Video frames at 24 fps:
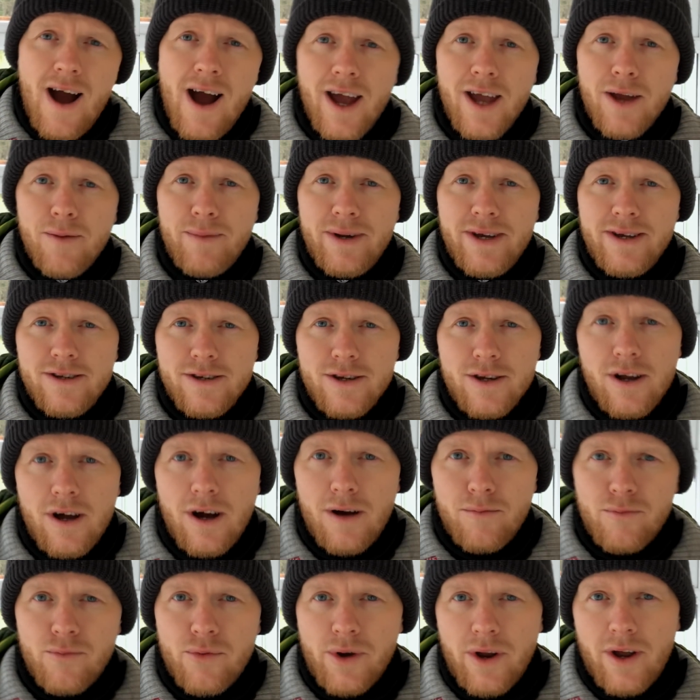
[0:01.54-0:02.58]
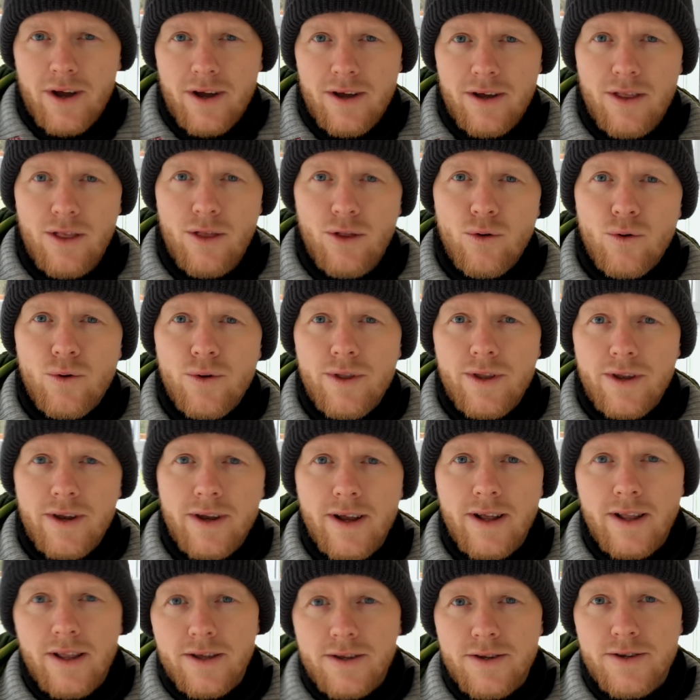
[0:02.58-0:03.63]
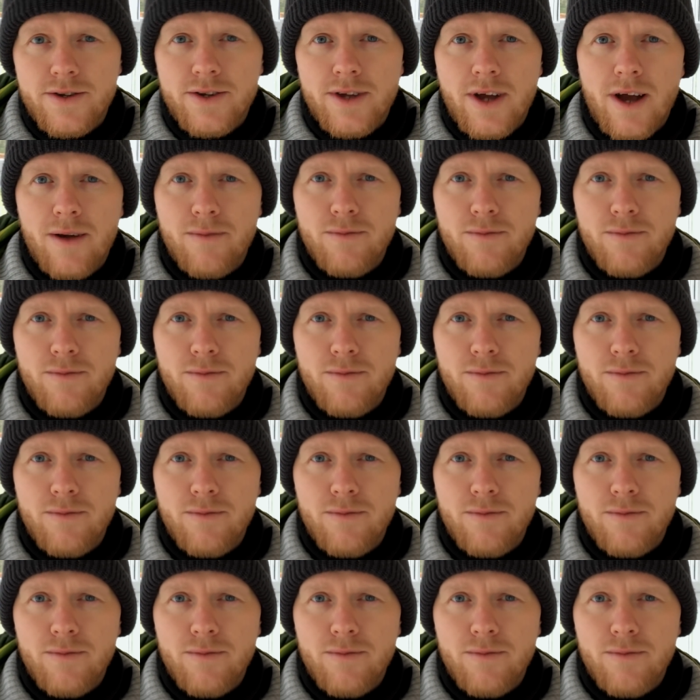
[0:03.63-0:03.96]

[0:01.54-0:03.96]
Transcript: I am in Cumbria, Northern England.